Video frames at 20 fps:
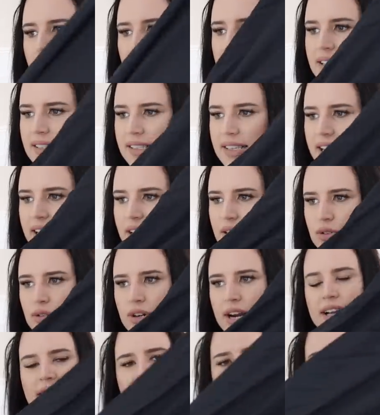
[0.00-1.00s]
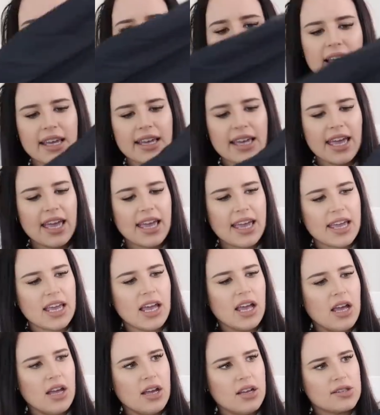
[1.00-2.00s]
basic dress. It's like a
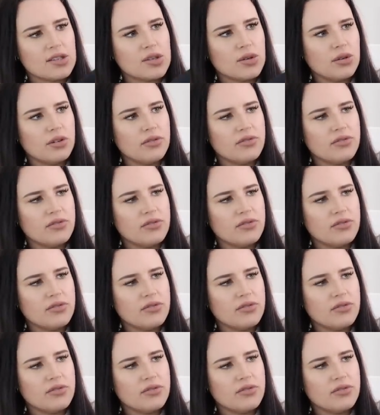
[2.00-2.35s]
sort